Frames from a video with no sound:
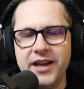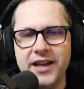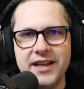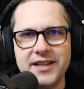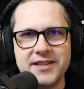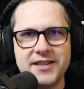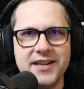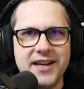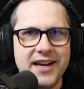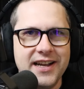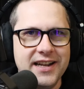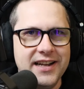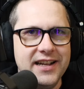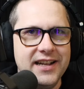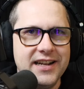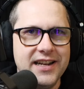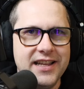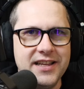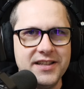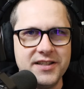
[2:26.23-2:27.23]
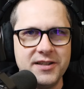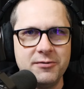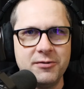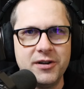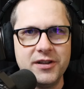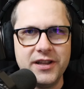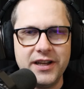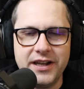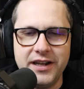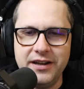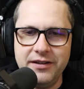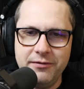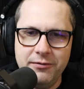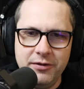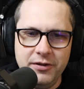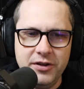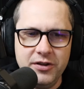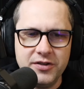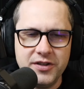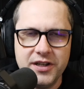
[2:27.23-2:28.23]
It's not an easy one. Like,
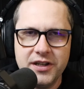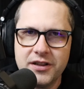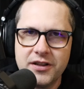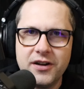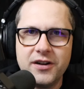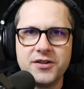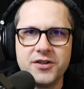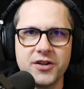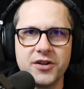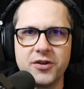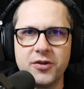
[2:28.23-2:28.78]
using a larger